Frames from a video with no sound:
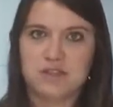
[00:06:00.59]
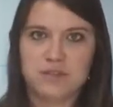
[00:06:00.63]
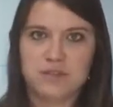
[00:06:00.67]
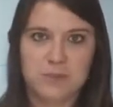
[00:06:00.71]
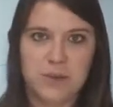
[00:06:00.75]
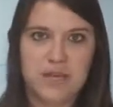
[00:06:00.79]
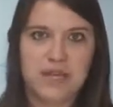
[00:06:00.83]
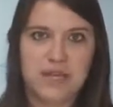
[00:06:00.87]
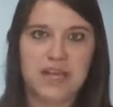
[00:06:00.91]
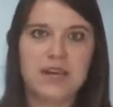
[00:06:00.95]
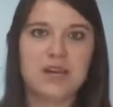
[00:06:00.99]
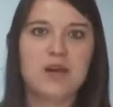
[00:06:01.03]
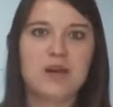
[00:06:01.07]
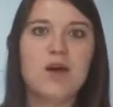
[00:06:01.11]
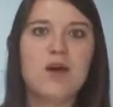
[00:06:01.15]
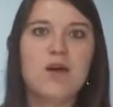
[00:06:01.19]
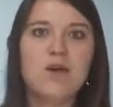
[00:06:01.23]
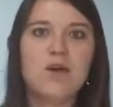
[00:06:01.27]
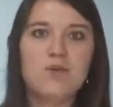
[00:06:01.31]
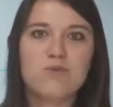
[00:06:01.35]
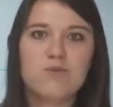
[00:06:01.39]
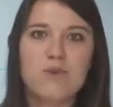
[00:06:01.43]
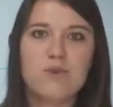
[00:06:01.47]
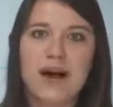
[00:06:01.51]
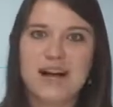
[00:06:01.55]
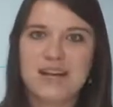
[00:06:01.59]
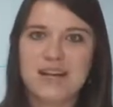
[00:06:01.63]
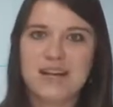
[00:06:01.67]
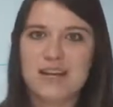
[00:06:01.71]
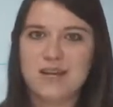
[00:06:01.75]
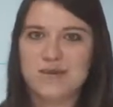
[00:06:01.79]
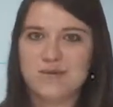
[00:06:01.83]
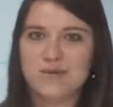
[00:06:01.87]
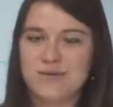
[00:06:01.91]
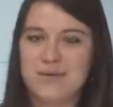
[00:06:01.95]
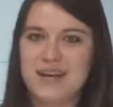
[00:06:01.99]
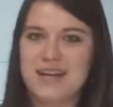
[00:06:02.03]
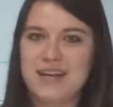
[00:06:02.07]
speaking,
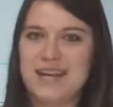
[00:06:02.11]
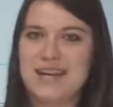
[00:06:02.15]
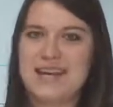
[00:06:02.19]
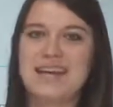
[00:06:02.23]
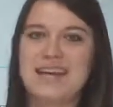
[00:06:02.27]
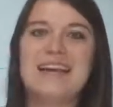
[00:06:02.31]
writing, reading,